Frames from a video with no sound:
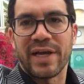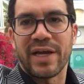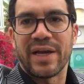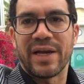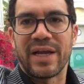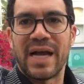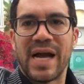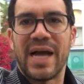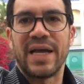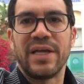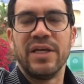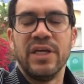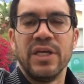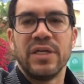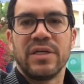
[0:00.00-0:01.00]
got a
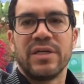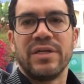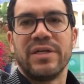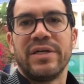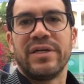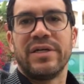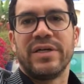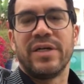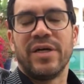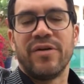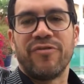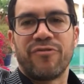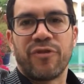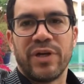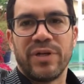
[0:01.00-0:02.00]
guy,
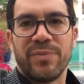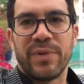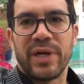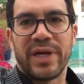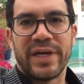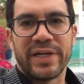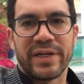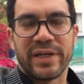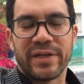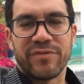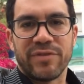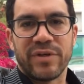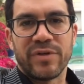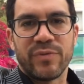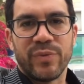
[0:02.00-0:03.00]
a friend of mine,
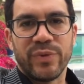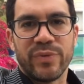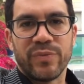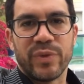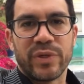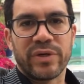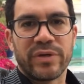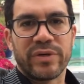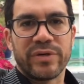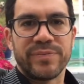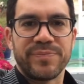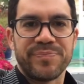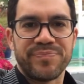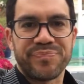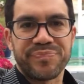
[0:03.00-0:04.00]
we're
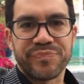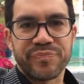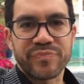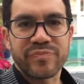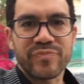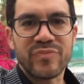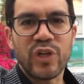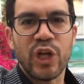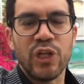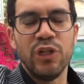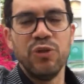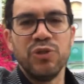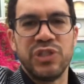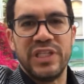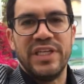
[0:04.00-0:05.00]

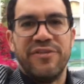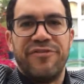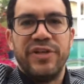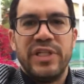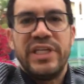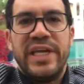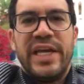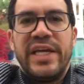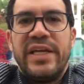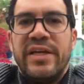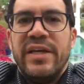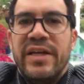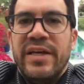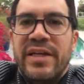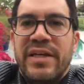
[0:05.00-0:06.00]
loosely
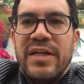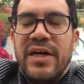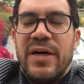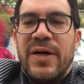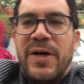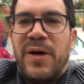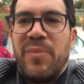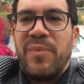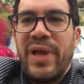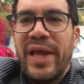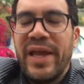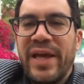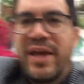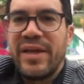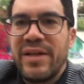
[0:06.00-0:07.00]
affiliated,
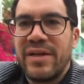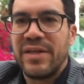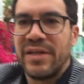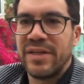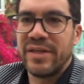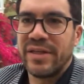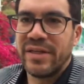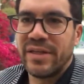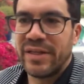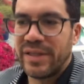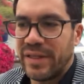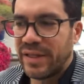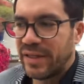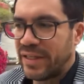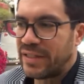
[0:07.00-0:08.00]
and
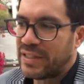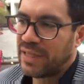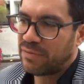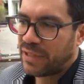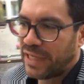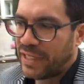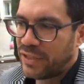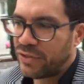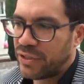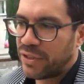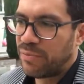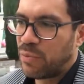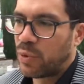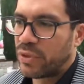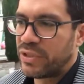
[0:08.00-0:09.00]
his name's
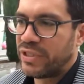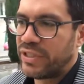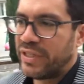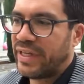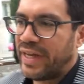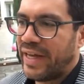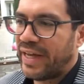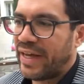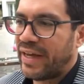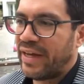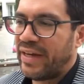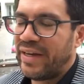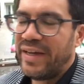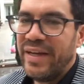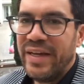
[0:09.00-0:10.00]
Adrian Morrison,
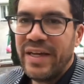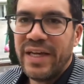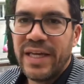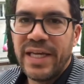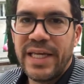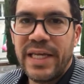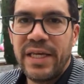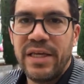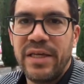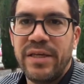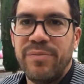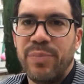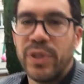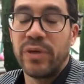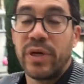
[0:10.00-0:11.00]
and
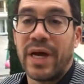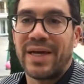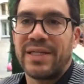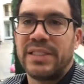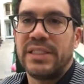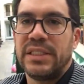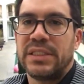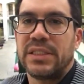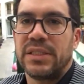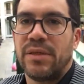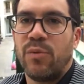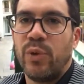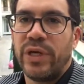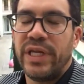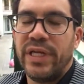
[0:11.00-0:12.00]
he built out a
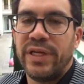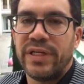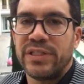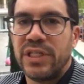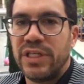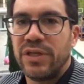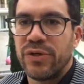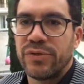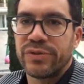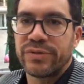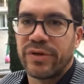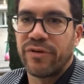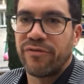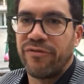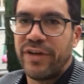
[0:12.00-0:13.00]
system. What he does, he
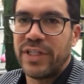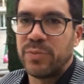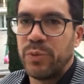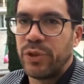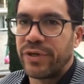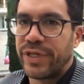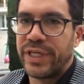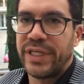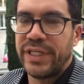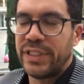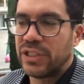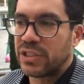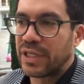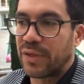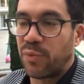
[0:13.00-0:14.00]
goes on Facebook and he
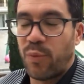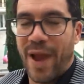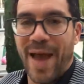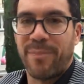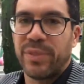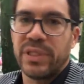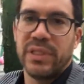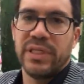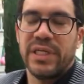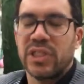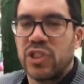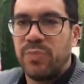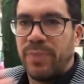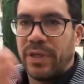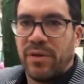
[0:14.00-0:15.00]
just rapidly
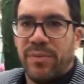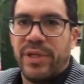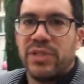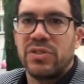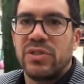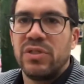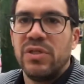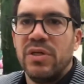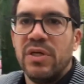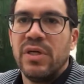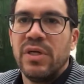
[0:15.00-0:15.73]
experiments